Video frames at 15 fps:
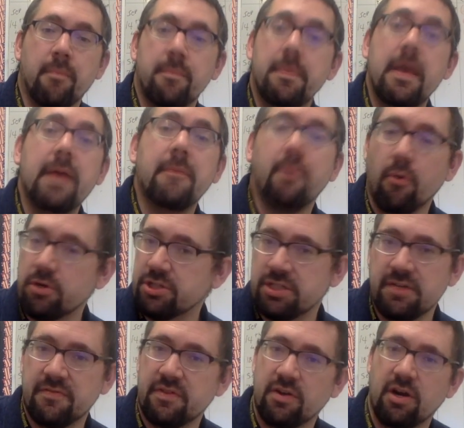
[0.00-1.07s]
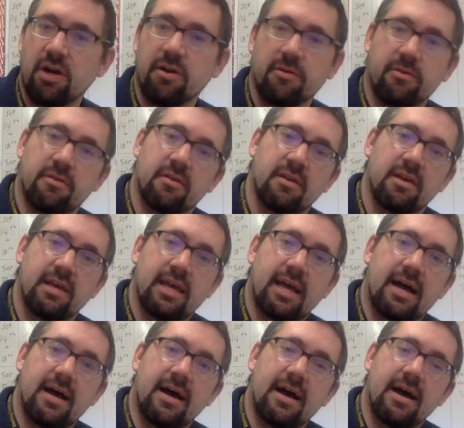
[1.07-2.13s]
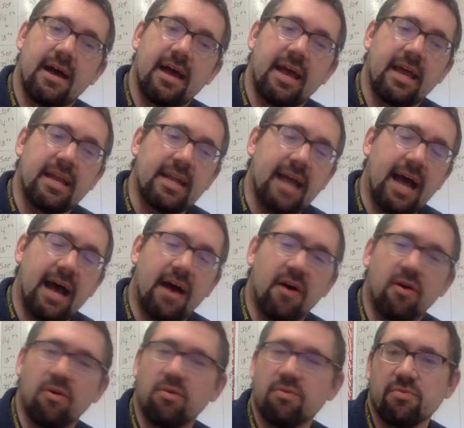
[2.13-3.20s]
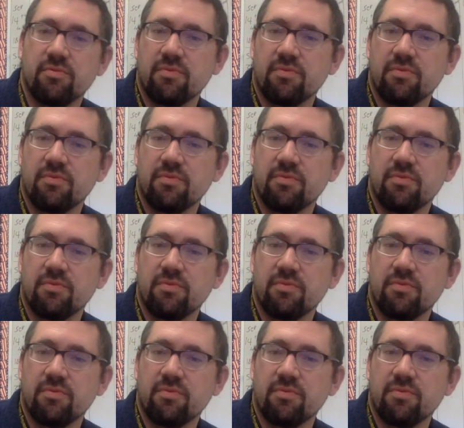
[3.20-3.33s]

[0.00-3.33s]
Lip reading: big portion of the earth, and now